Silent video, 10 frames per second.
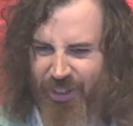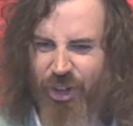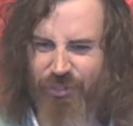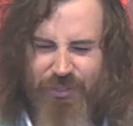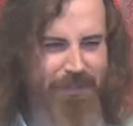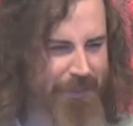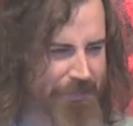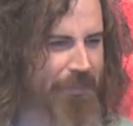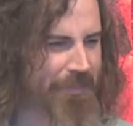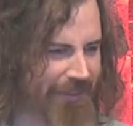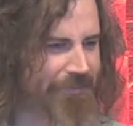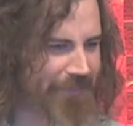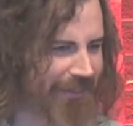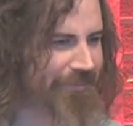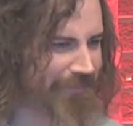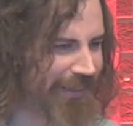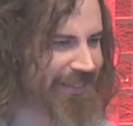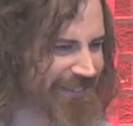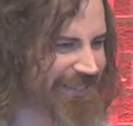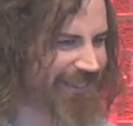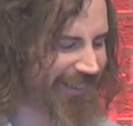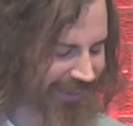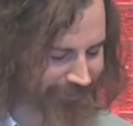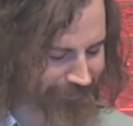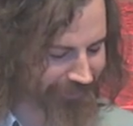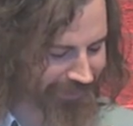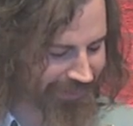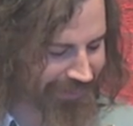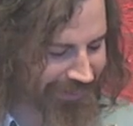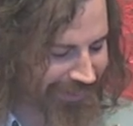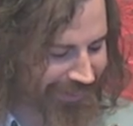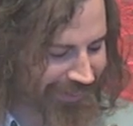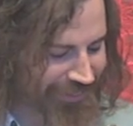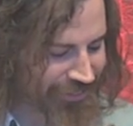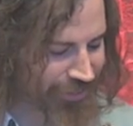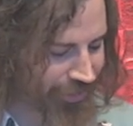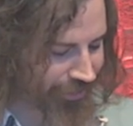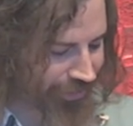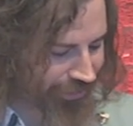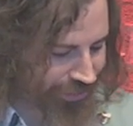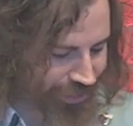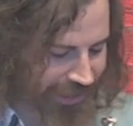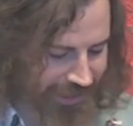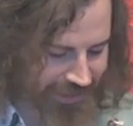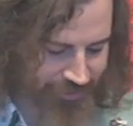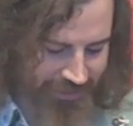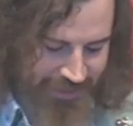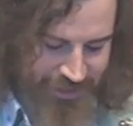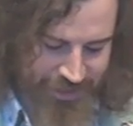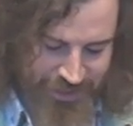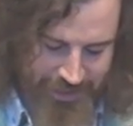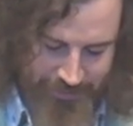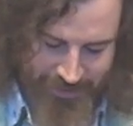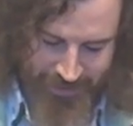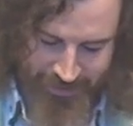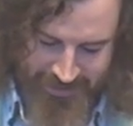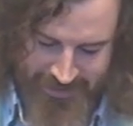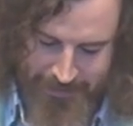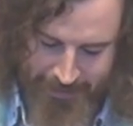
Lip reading: Hopefully people managed to see that. So unlike the relationship with the God and